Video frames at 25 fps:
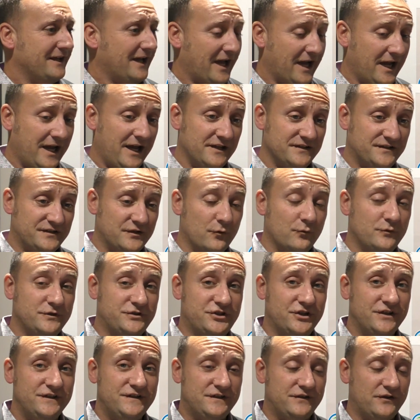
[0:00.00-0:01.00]
now? So
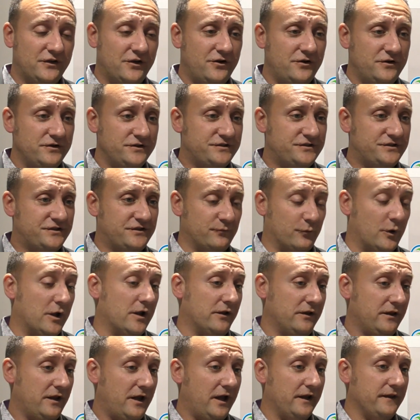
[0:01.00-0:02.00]
just launched,
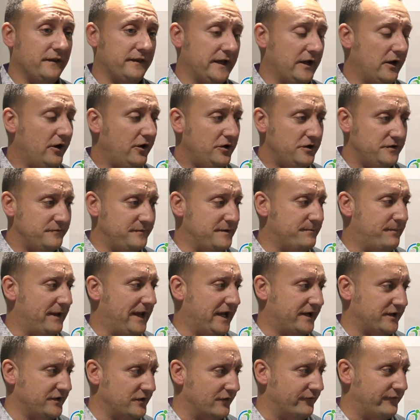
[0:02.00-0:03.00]
well, they hired me
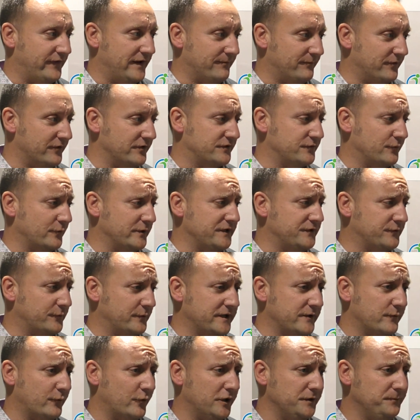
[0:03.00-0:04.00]
back in November of
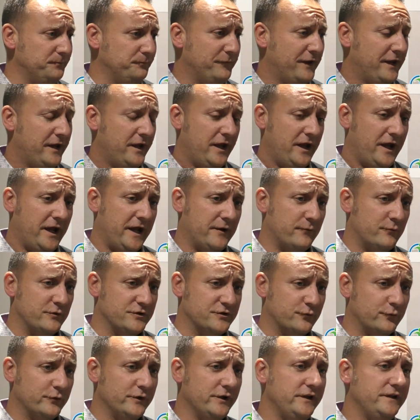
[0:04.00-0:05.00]
2021, and
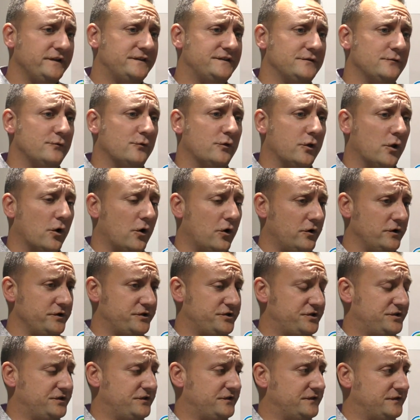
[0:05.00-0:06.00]
was really to
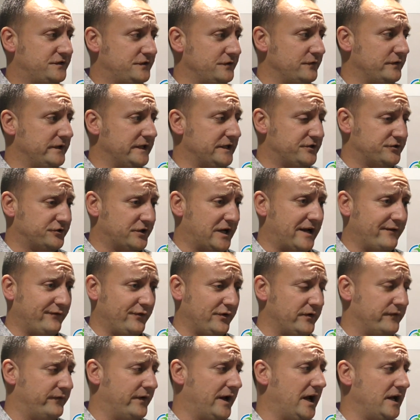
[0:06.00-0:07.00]
launch to the
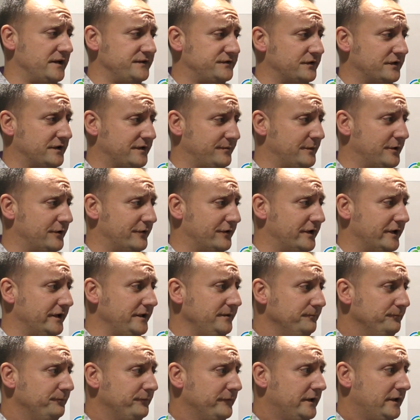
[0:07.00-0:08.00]
travel advisor
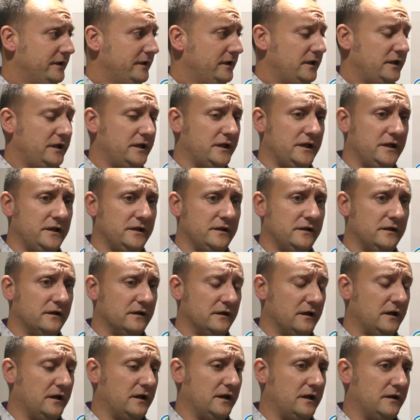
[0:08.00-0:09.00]
community in
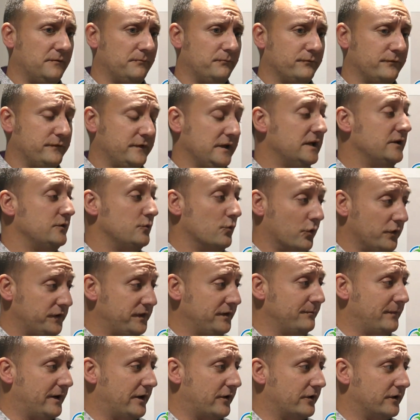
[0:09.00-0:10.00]

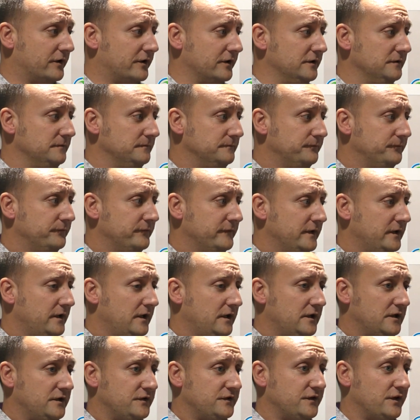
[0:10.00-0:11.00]
North America.
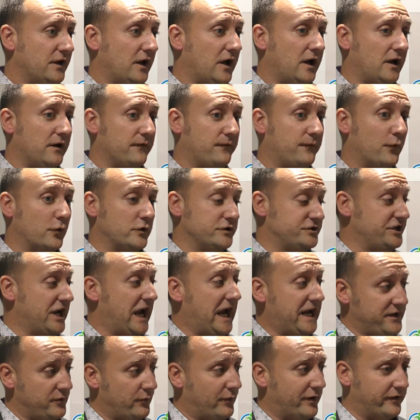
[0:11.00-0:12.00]
For
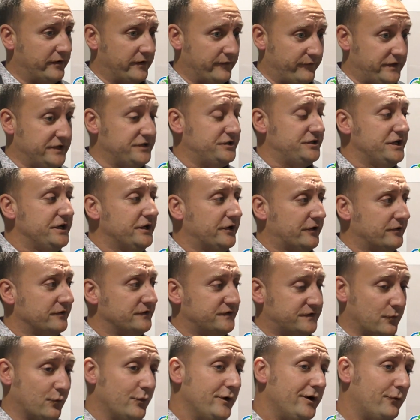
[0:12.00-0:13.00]
January of this year.
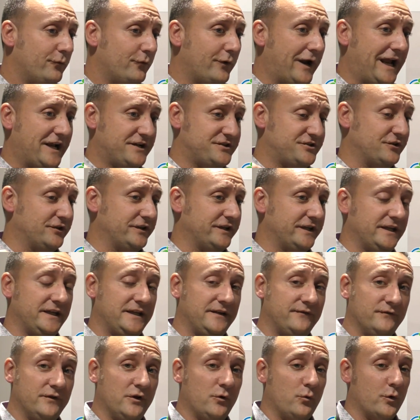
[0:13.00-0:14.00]
So we're actually,
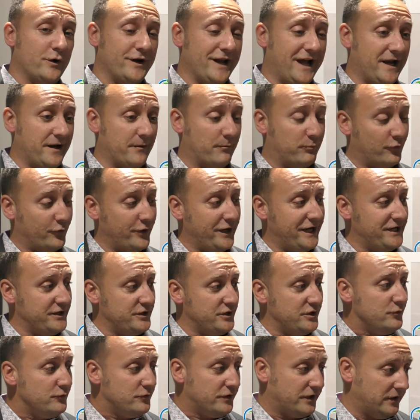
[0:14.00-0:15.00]
even though we're not a
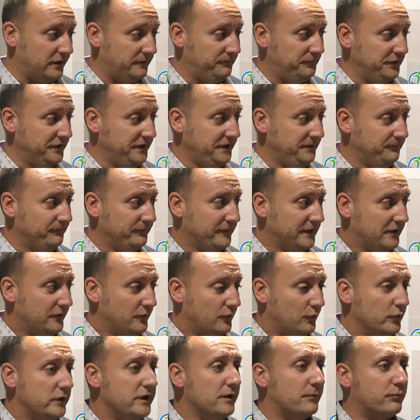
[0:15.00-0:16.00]
brand new company,
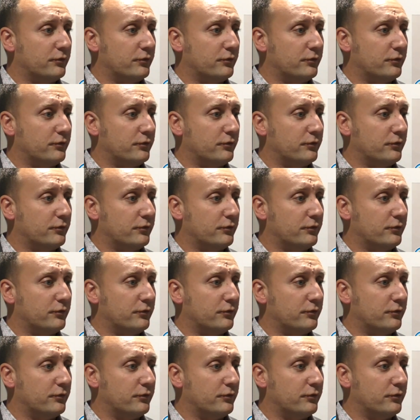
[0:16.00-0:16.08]
we are